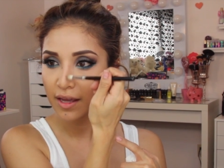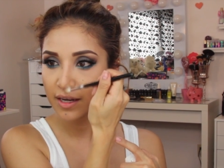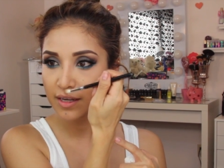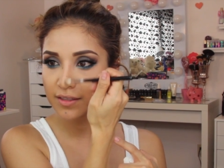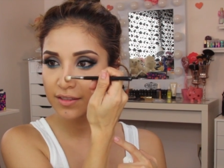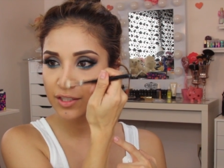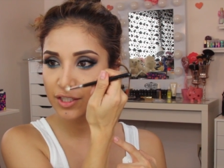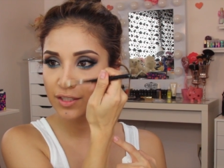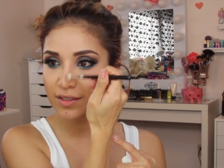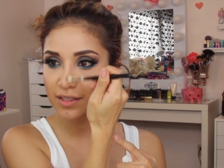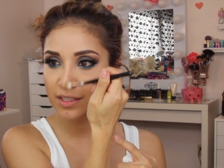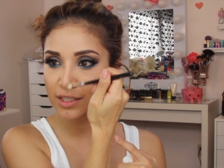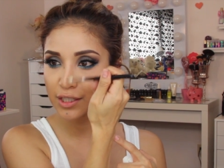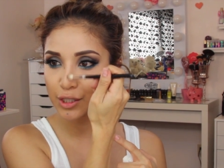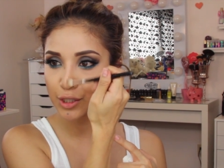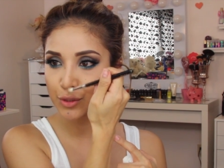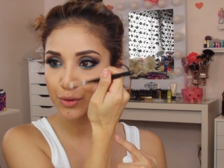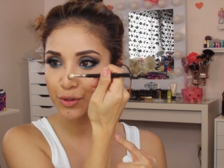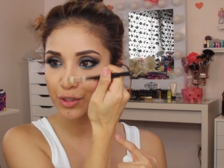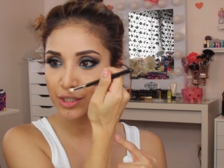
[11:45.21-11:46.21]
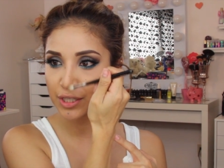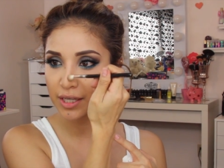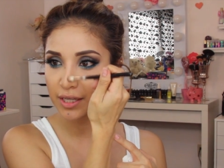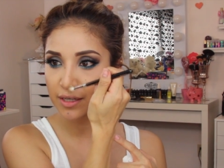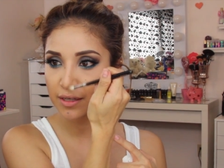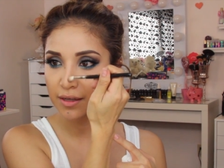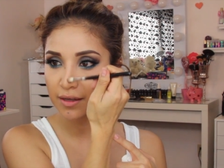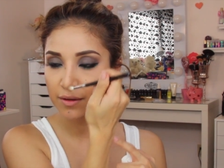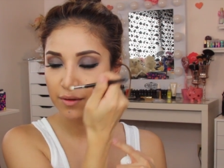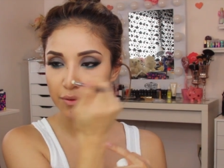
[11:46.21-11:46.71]
it's just an
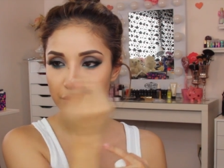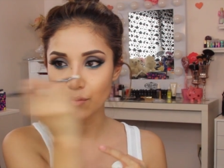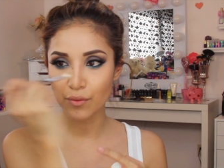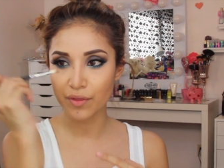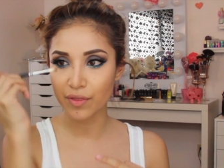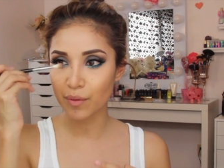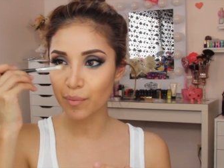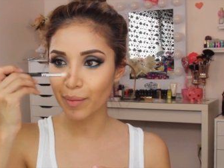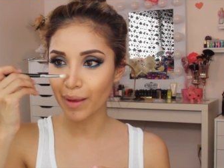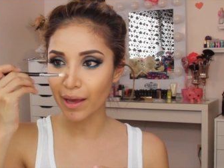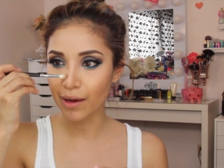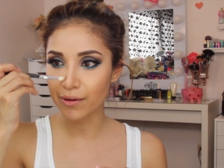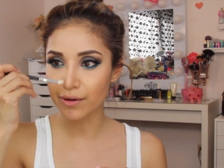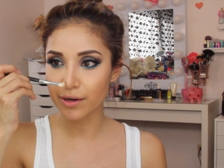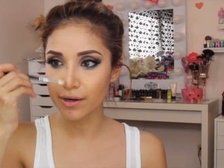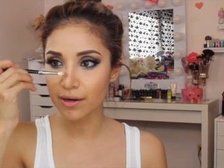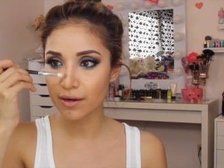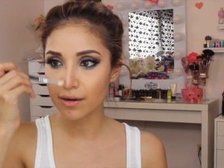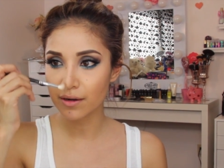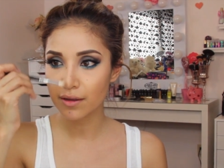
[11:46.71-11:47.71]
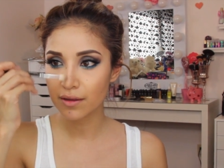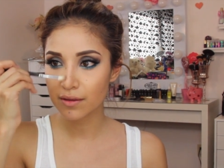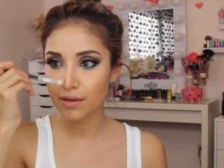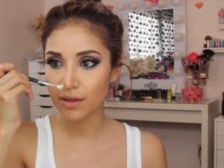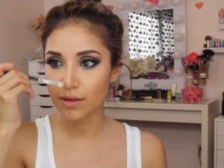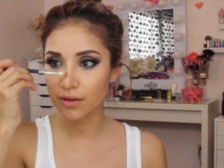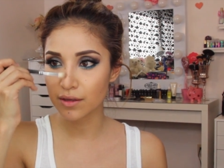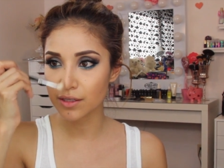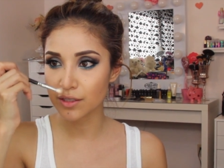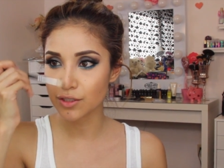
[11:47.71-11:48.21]
illusion with the powder
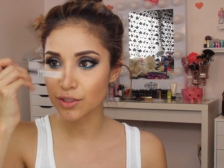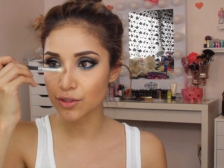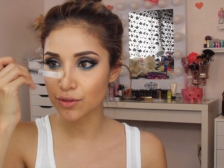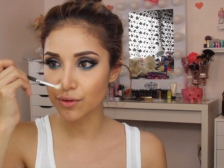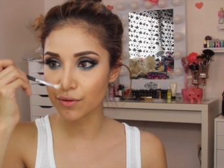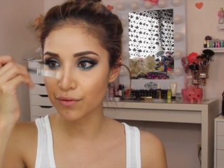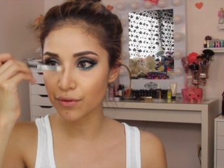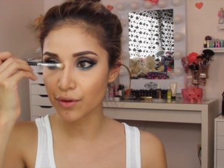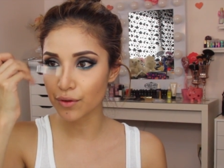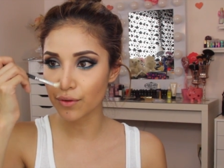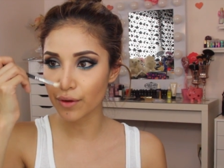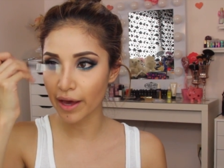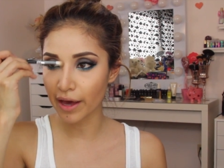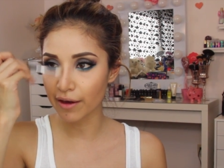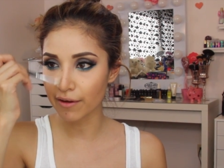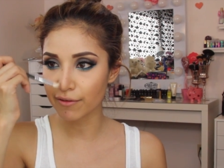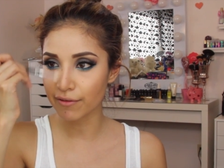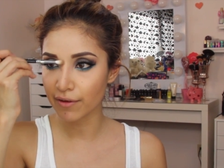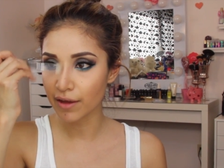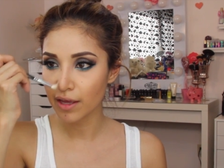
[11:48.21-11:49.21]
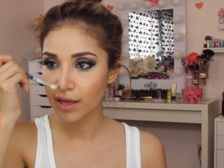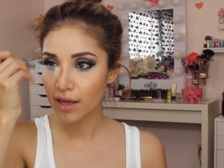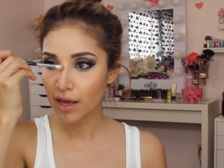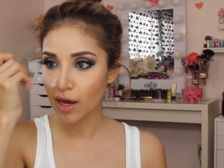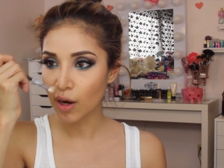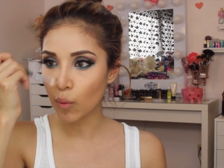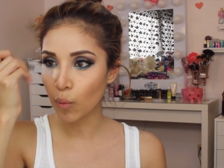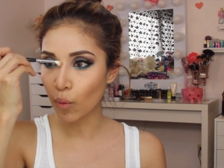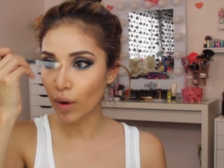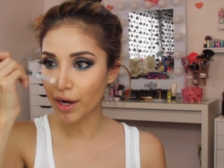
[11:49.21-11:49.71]
that you can do if you have
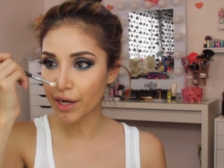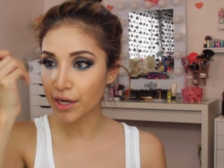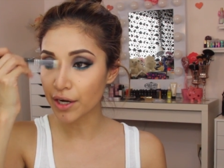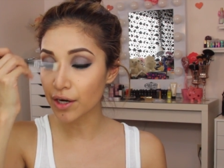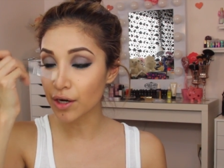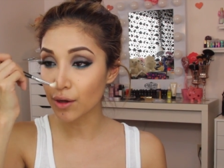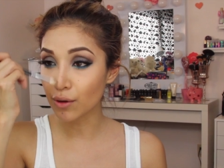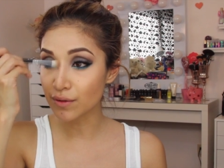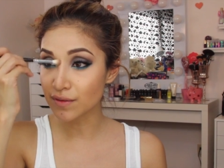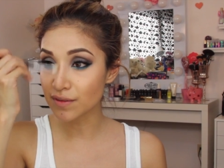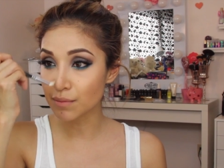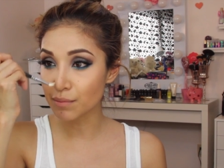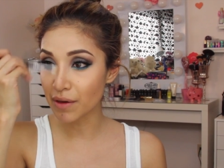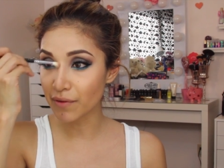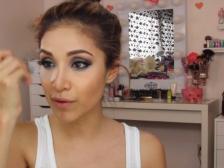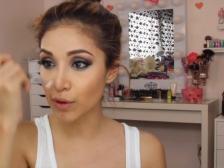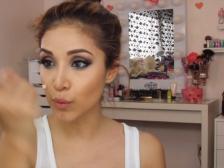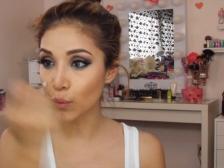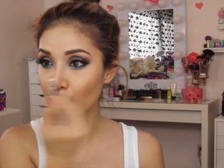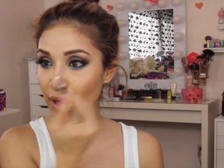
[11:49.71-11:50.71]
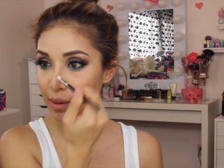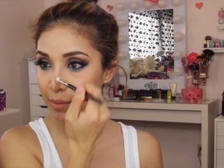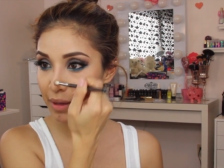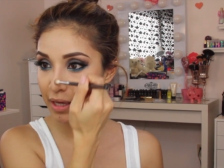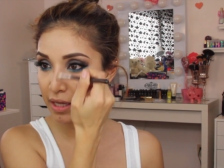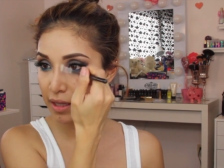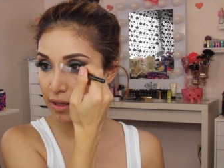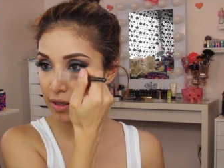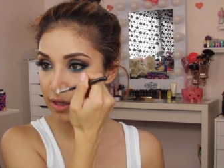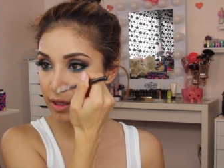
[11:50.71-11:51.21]
a wider nose and maybe you want to
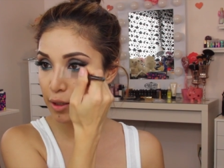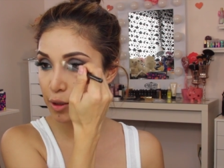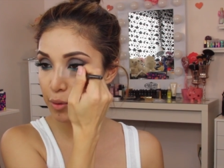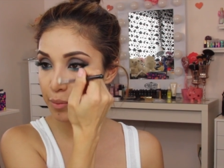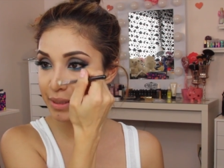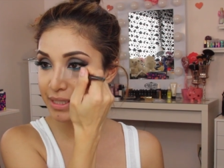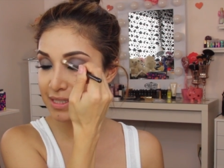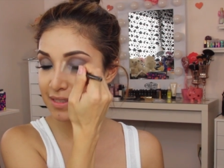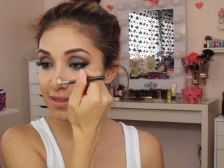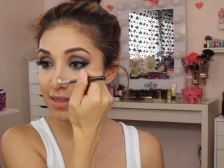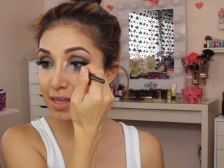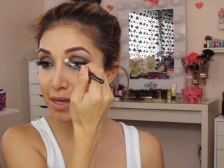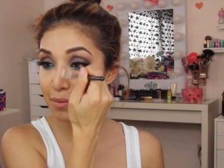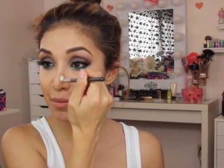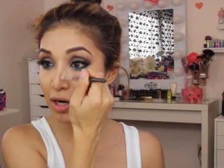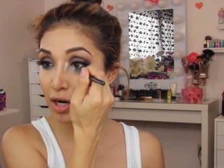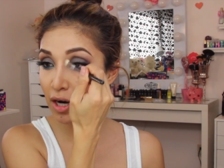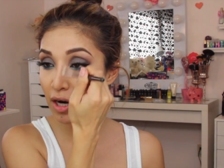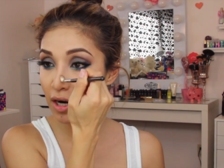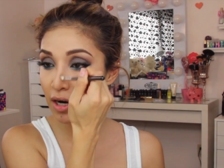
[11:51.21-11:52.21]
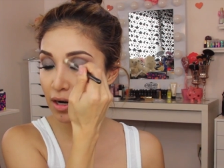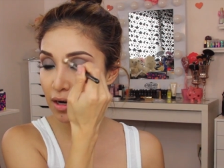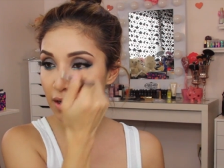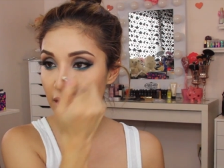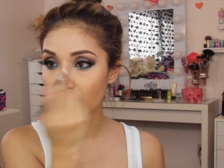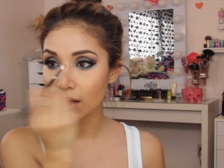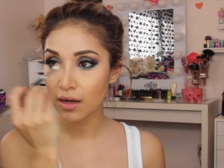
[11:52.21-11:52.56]
make it look a little bit slimmer.